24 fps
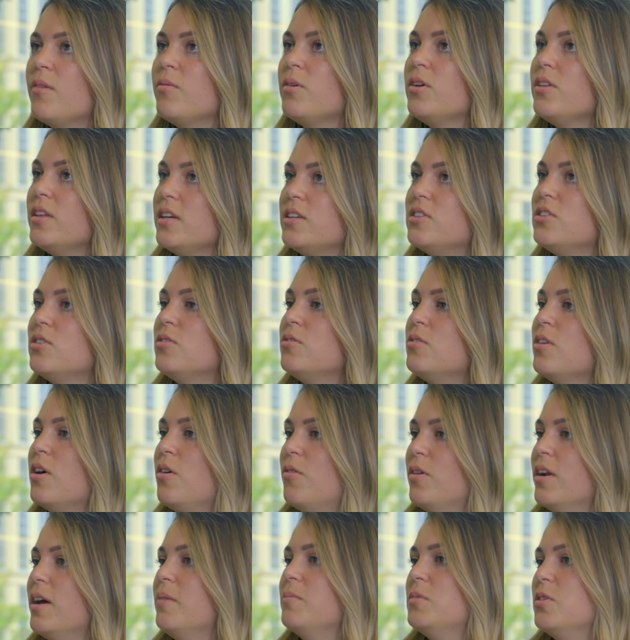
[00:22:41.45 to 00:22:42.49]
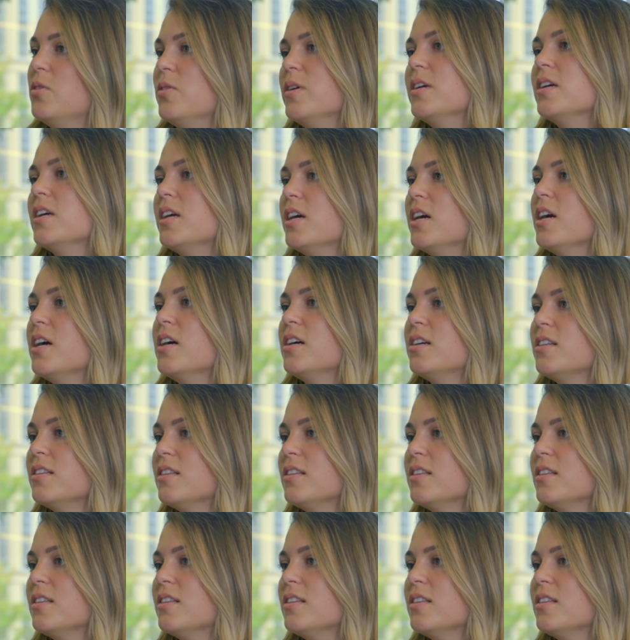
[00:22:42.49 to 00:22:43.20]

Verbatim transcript: really do know what I'm doing here.